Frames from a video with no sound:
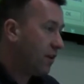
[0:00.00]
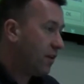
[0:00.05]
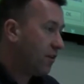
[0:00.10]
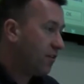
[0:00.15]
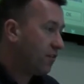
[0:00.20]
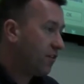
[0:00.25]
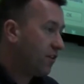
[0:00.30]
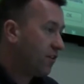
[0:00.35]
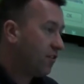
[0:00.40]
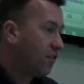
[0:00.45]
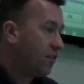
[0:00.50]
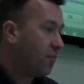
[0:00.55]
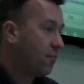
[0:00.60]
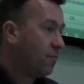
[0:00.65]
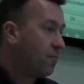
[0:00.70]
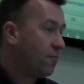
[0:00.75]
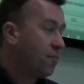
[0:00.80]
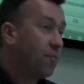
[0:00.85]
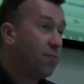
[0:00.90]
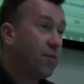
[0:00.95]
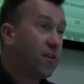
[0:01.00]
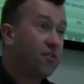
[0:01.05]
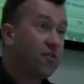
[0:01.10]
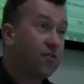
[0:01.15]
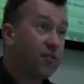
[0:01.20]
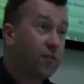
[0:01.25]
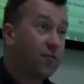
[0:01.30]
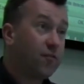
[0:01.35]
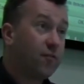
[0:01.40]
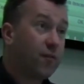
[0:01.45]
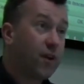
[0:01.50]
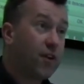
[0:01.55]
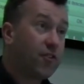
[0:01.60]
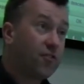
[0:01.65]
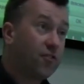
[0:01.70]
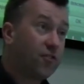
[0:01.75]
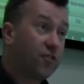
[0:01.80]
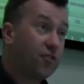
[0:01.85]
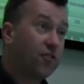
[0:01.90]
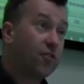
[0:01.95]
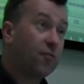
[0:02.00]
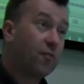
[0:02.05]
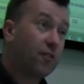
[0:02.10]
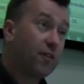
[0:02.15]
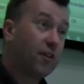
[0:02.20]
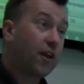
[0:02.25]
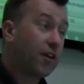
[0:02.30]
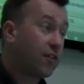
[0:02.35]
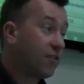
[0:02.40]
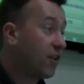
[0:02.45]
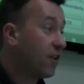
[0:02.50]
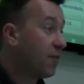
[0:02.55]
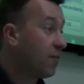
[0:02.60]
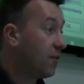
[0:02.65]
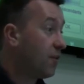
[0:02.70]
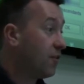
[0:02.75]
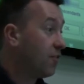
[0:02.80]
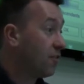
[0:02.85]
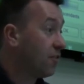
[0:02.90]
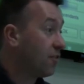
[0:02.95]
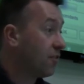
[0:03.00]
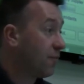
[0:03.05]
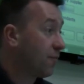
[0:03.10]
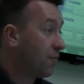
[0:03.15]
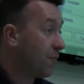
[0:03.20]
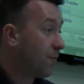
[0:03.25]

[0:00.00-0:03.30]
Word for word: A system, a business information system that that team uses.